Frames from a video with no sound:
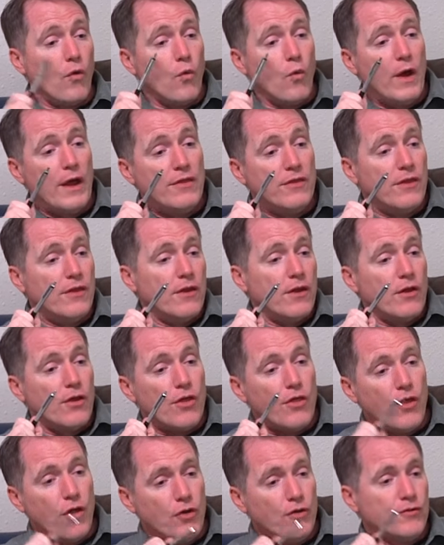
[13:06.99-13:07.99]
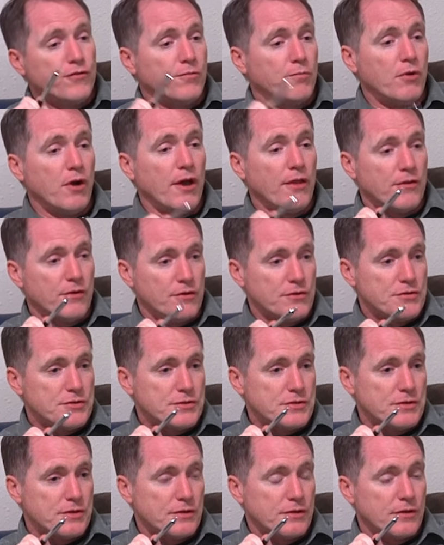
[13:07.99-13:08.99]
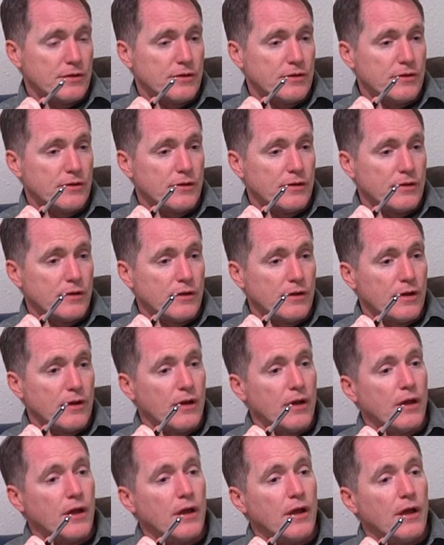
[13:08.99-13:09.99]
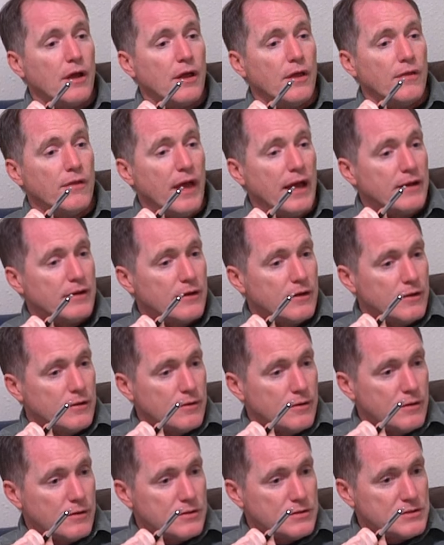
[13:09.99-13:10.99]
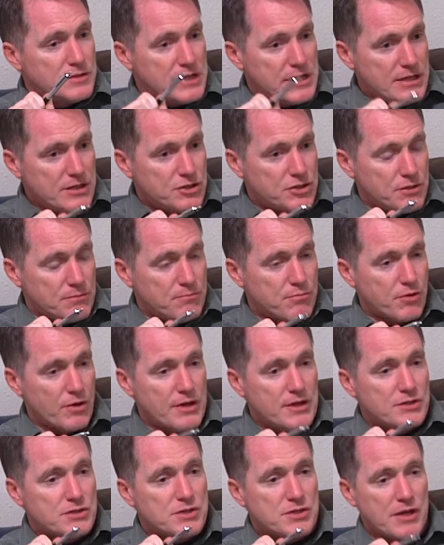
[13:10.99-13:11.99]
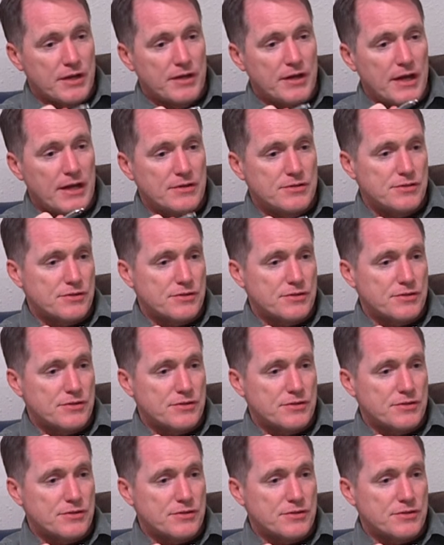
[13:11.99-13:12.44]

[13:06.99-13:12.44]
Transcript: When those brothers that teach and preach Sunday